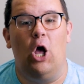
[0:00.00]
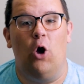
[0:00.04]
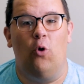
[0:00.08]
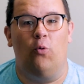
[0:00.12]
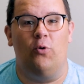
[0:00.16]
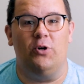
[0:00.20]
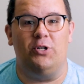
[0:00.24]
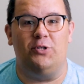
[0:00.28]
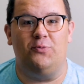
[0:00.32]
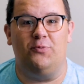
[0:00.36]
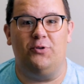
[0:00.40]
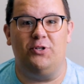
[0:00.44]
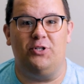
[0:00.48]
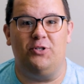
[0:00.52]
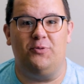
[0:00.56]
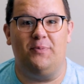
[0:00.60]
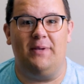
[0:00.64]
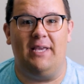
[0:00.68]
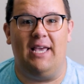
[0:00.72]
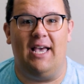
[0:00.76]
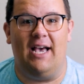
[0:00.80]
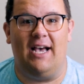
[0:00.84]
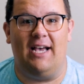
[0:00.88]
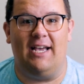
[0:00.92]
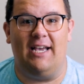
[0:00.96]
which puts
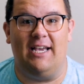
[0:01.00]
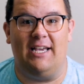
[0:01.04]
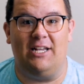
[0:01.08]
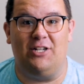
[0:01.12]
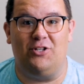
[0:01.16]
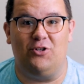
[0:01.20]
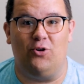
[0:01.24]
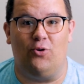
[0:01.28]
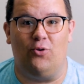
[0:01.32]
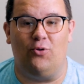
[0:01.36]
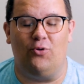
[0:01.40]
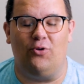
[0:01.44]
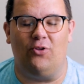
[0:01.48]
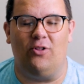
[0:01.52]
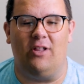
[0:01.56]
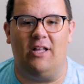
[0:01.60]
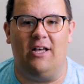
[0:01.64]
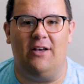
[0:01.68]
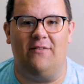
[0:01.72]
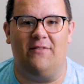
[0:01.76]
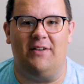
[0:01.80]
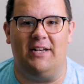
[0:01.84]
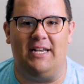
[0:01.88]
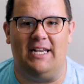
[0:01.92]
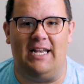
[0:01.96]
me at a total
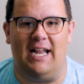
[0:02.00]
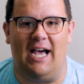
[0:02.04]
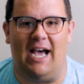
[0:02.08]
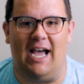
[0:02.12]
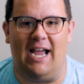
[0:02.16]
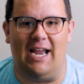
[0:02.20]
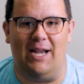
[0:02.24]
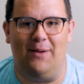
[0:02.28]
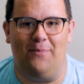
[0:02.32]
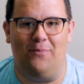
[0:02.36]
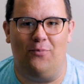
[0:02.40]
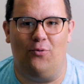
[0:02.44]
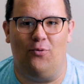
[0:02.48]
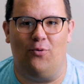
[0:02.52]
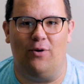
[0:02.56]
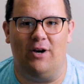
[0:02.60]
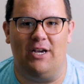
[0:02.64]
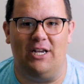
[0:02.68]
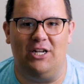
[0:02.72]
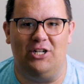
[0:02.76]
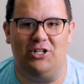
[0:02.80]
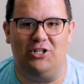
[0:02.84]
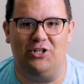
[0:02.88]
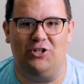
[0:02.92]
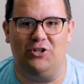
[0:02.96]
of
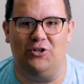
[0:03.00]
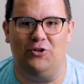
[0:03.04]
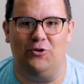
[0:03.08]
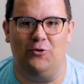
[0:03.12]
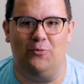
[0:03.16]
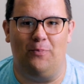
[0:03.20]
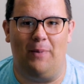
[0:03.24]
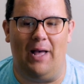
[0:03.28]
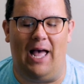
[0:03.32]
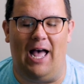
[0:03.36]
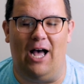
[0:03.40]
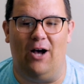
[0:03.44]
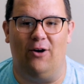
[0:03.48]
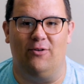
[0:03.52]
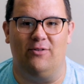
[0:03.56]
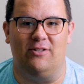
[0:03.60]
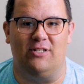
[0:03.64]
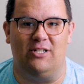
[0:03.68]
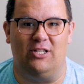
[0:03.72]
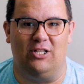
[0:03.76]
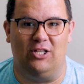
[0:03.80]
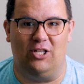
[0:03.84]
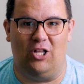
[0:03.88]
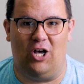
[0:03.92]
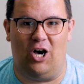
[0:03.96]
9.2 pounds
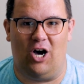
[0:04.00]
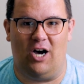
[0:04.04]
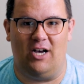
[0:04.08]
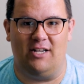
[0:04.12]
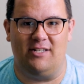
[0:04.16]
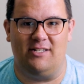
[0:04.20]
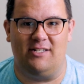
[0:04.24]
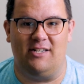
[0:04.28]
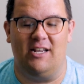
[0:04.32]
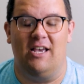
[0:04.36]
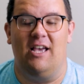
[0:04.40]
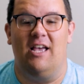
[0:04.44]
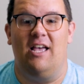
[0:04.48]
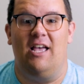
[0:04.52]
lost